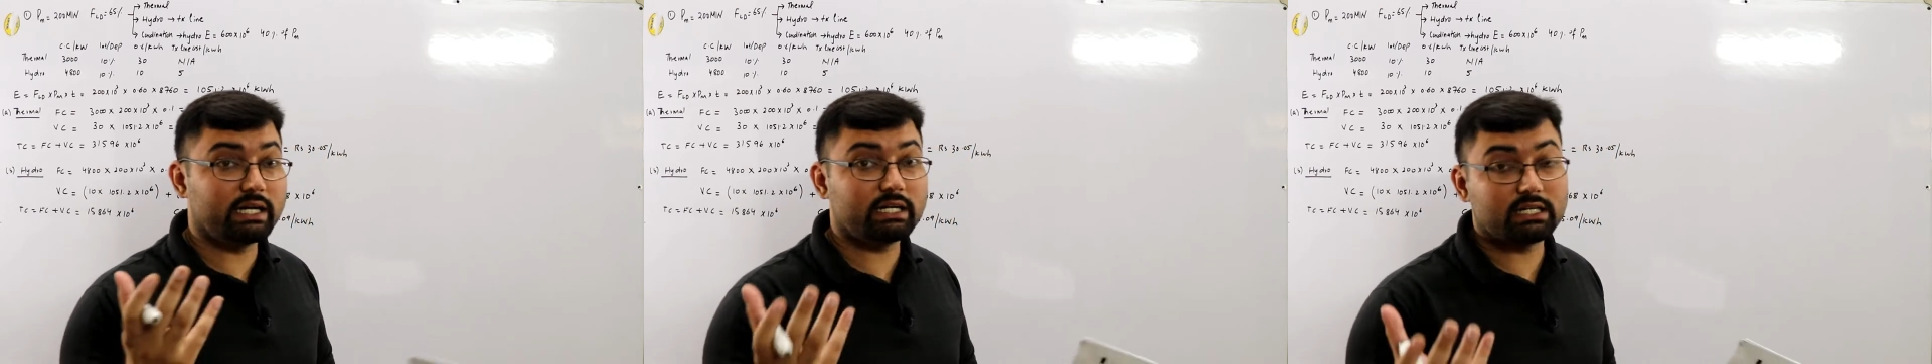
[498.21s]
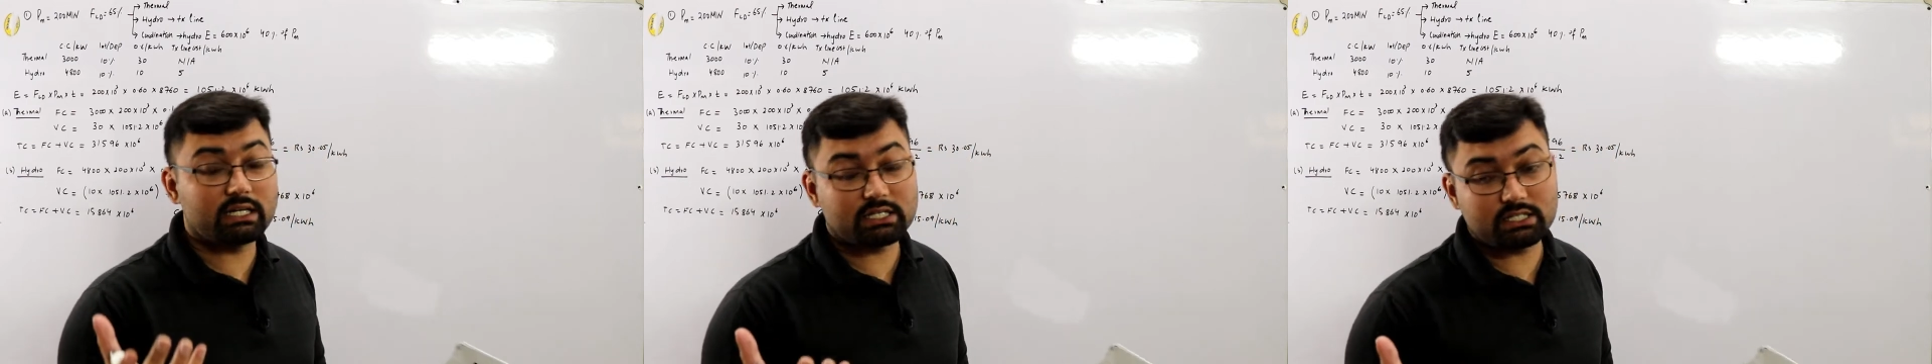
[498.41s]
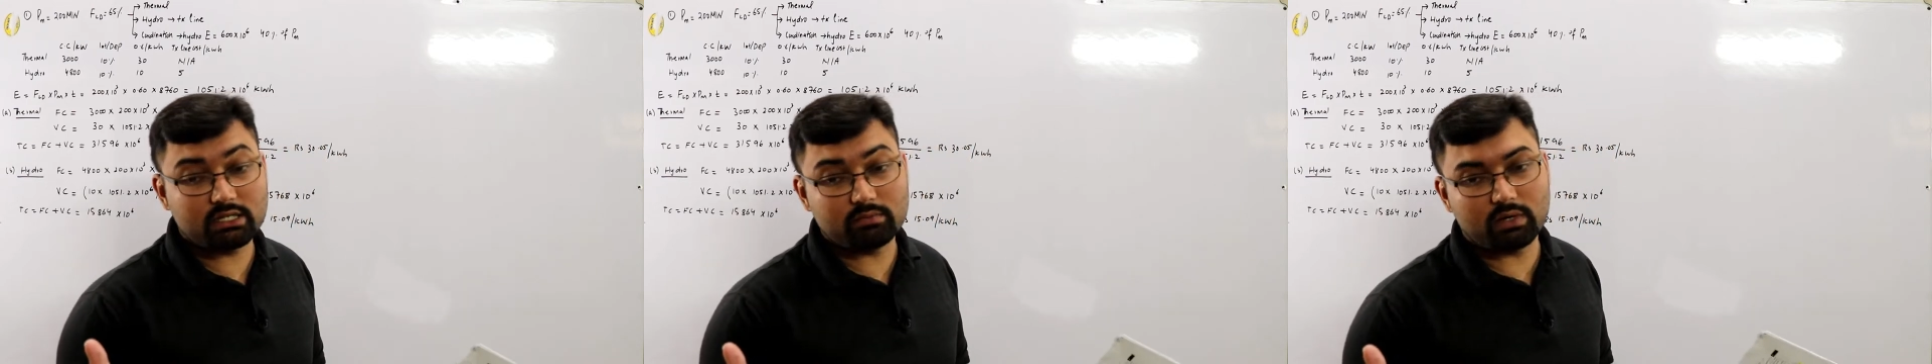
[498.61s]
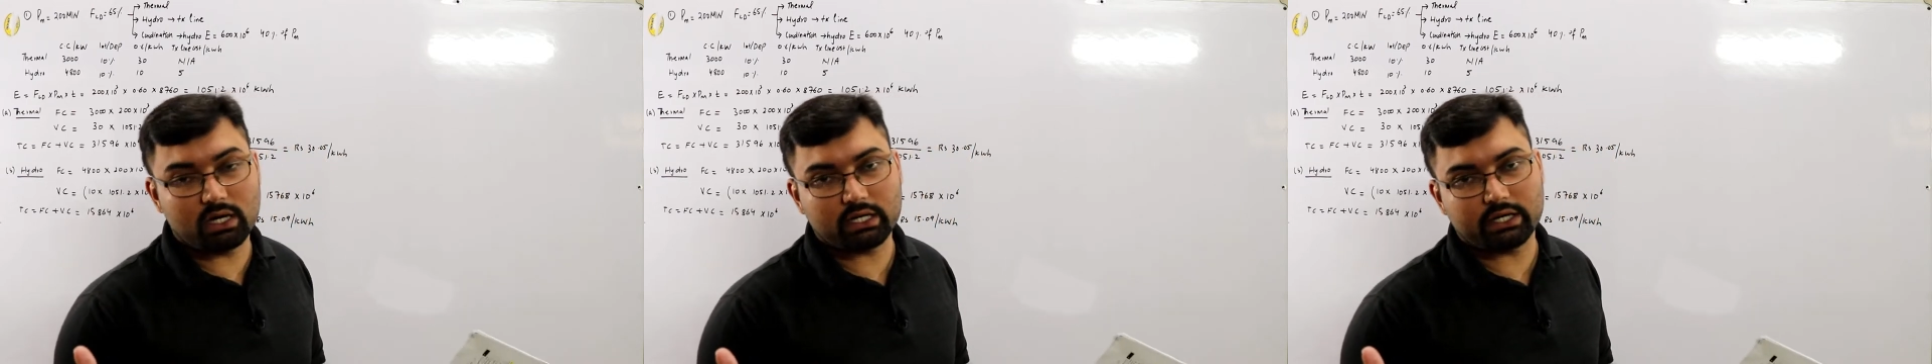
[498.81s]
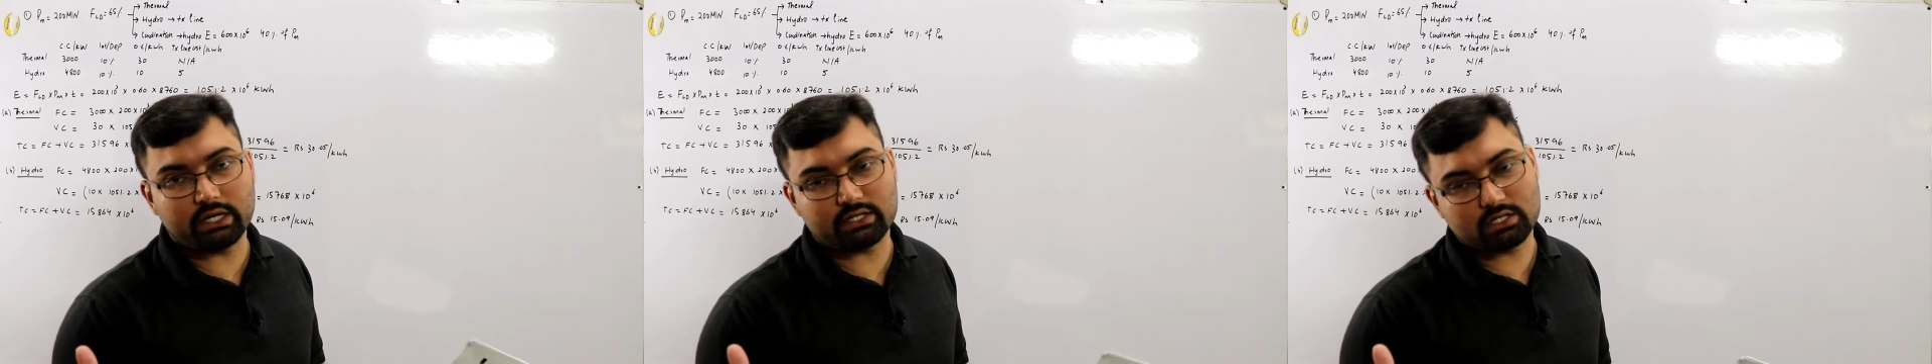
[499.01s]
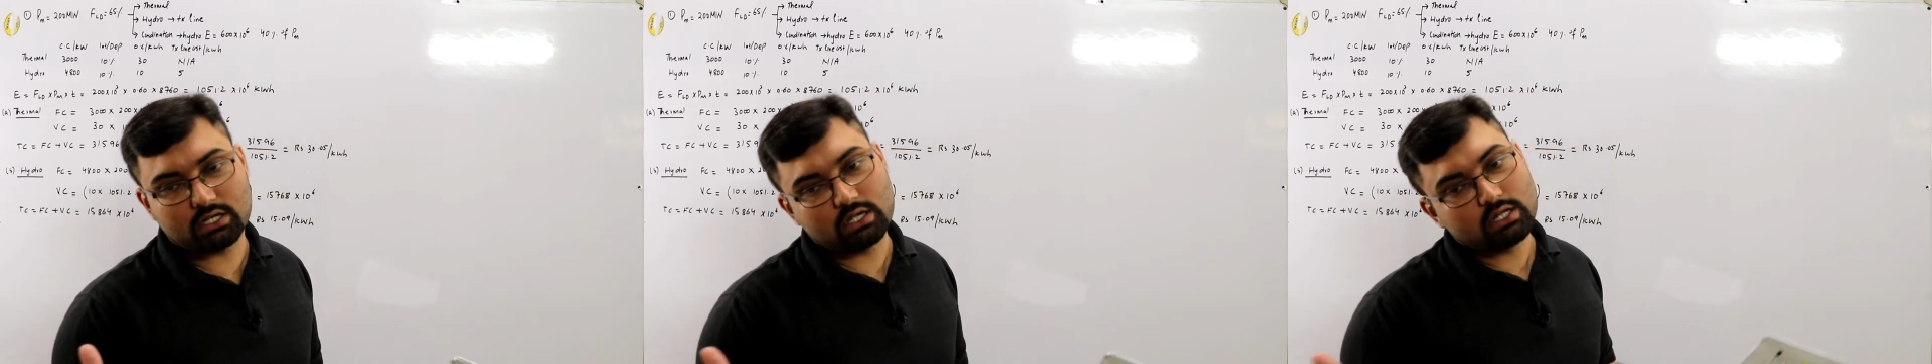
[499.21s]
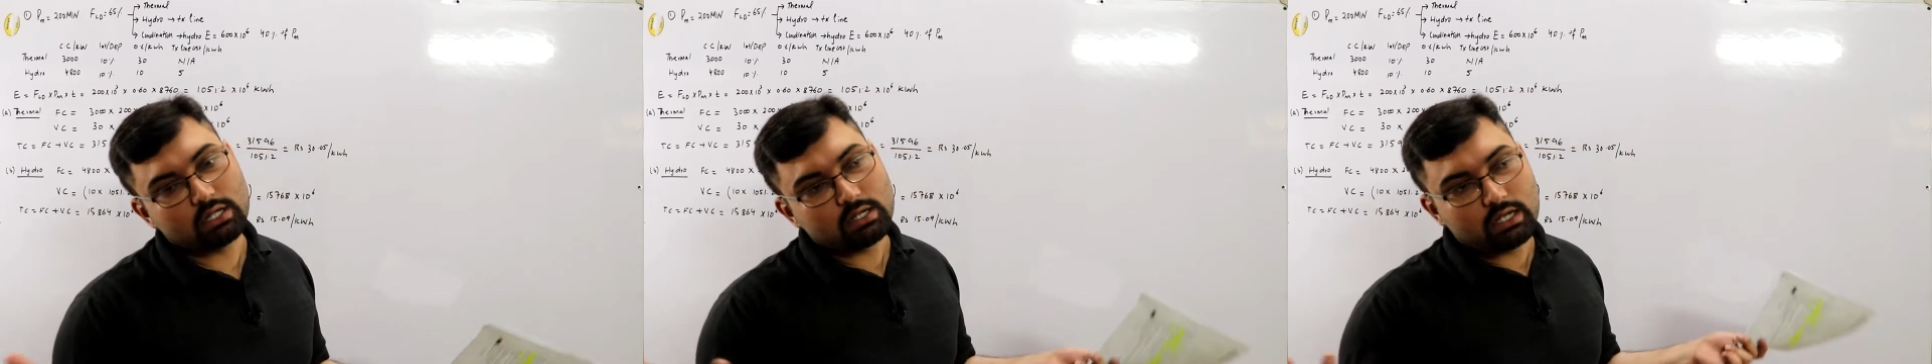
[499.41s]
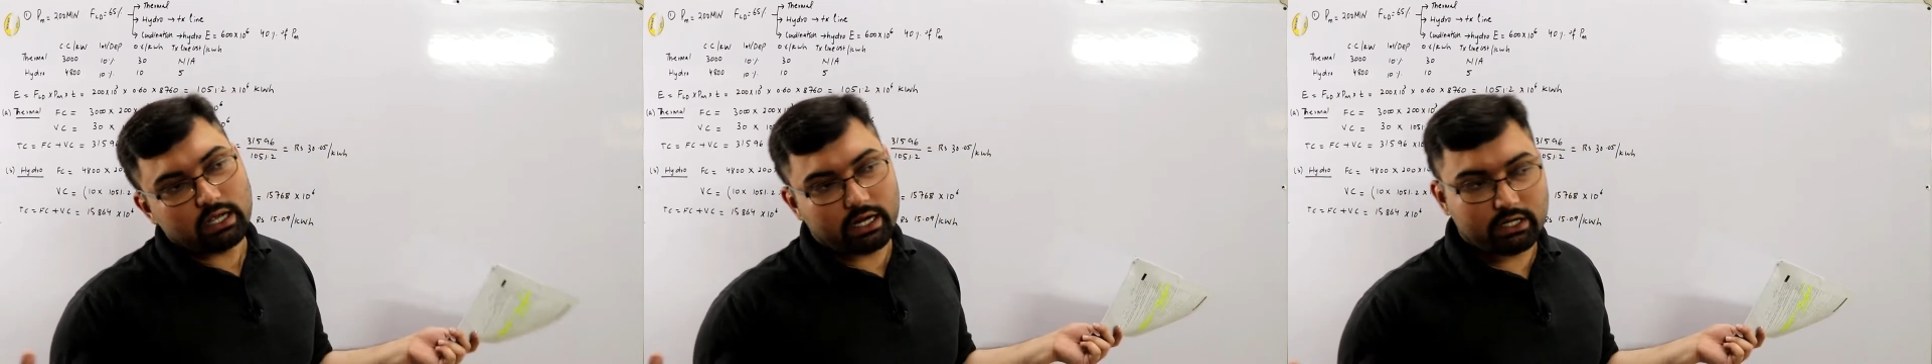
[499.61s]
International markets
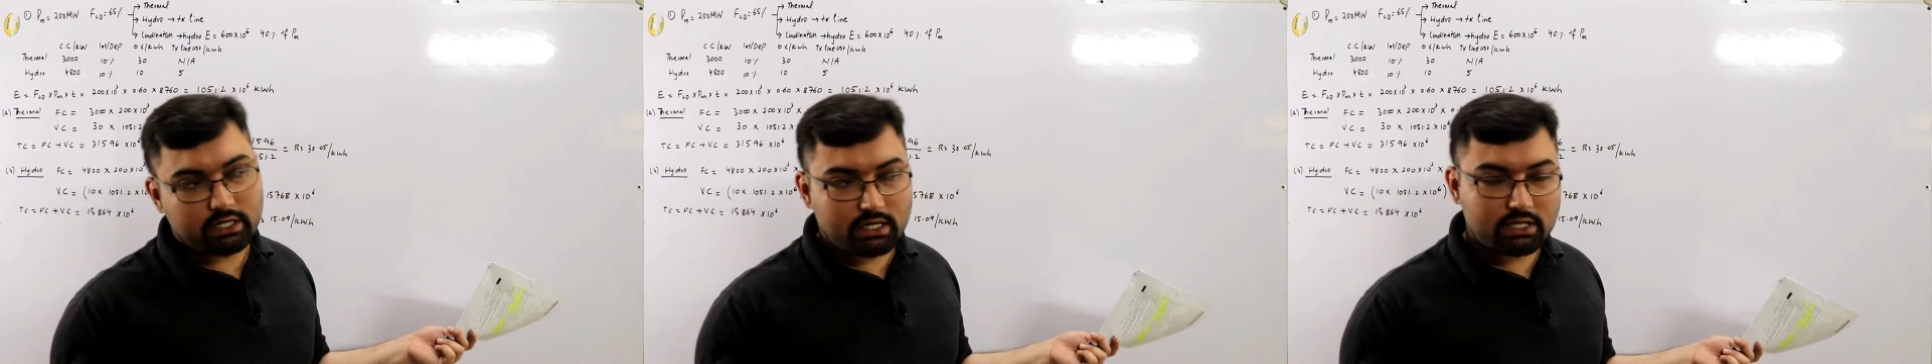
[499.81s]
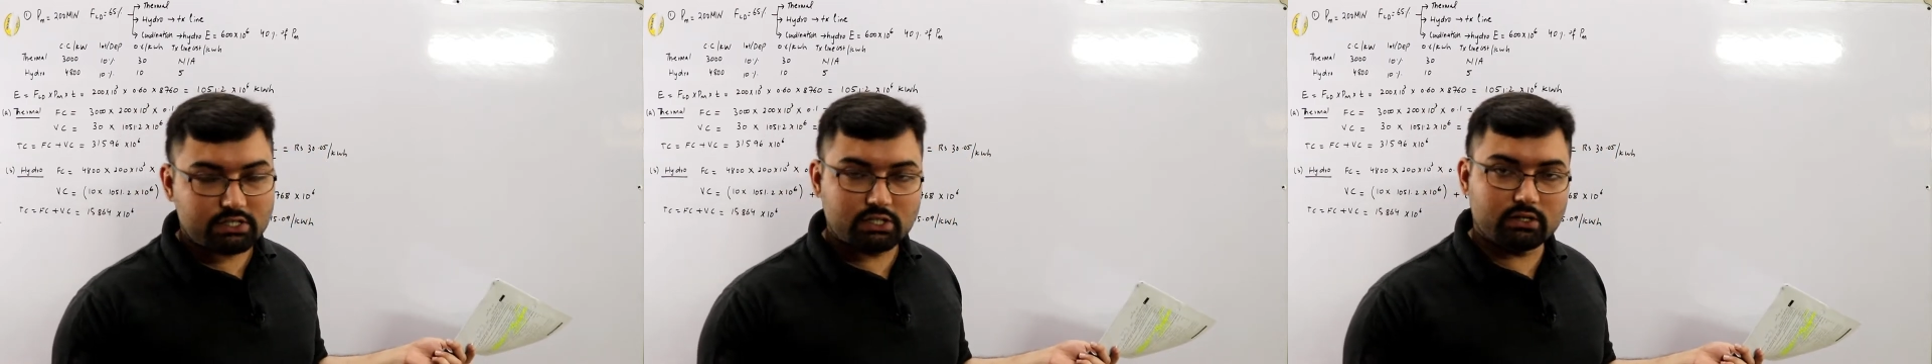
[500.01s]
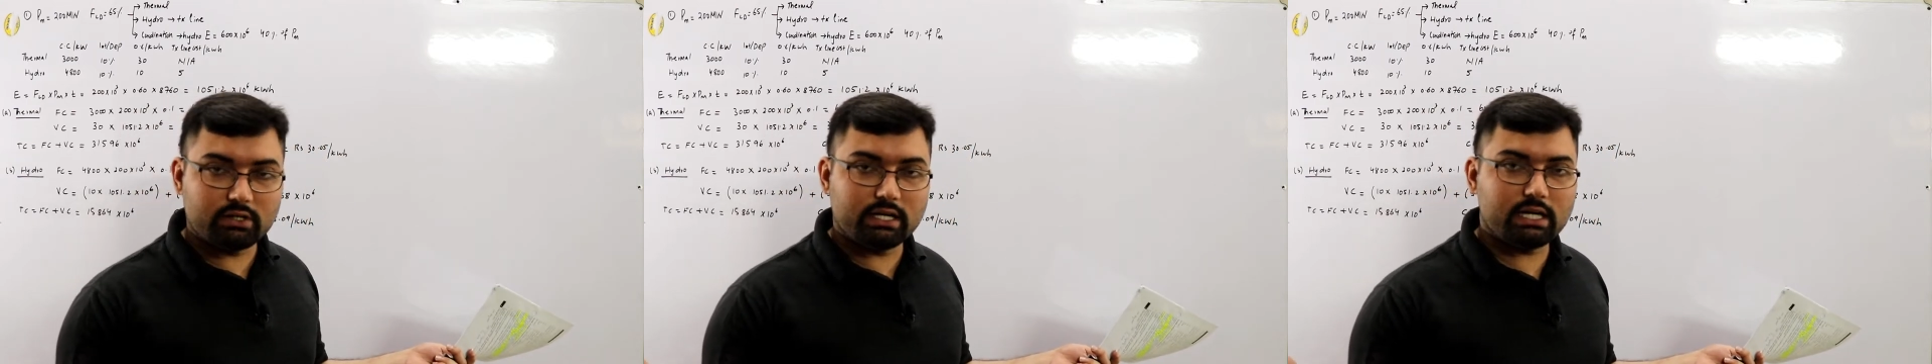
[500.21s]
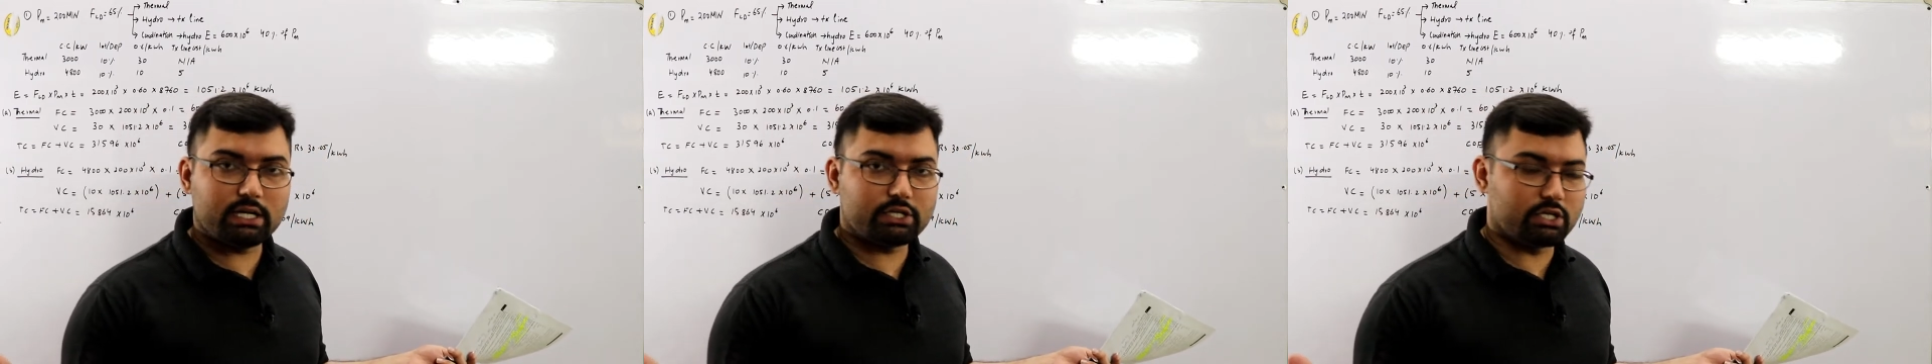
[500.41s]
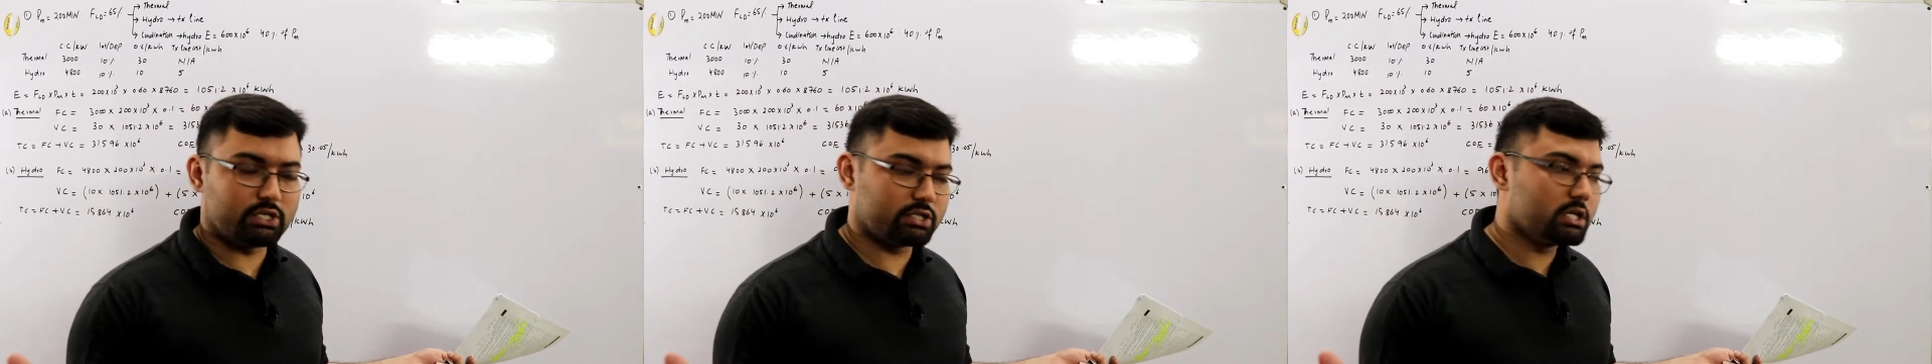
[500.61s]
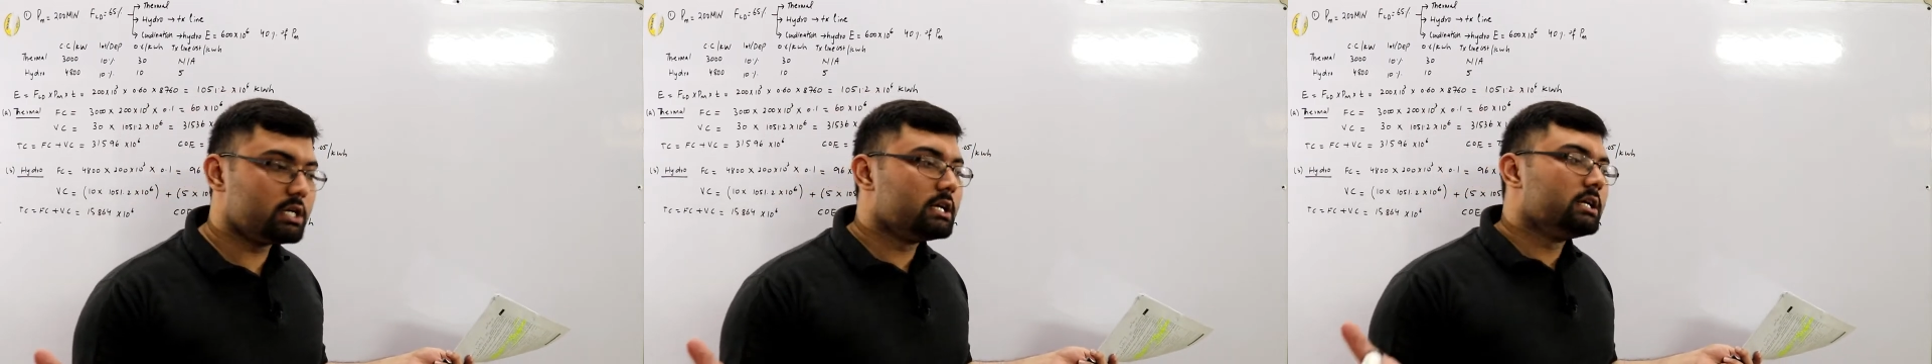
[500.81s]
international relations